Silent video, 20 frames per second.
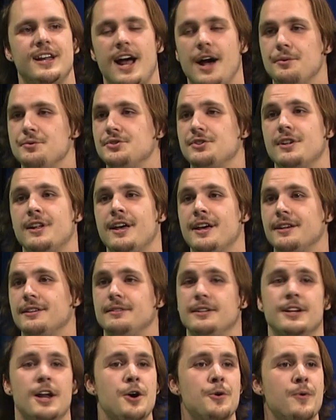I was like,
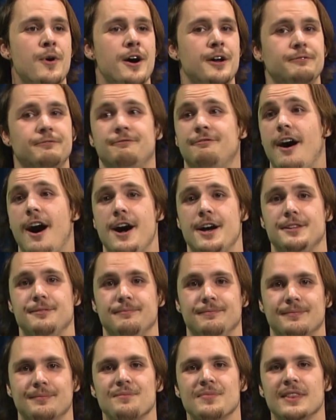you know what? Fine.
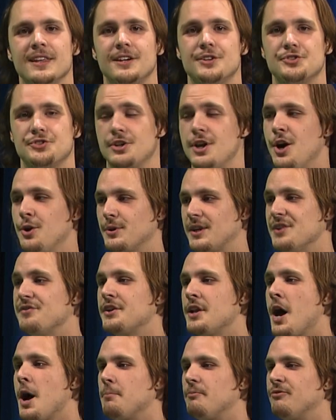So give it
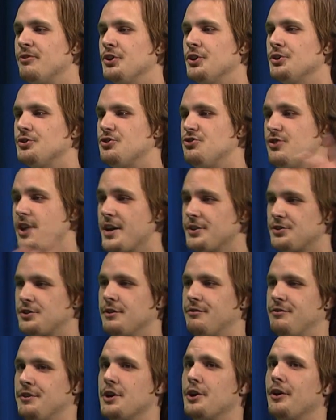up for Jess
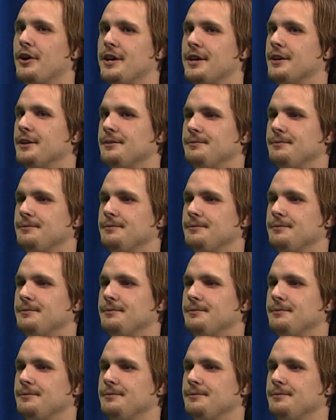Tafuri.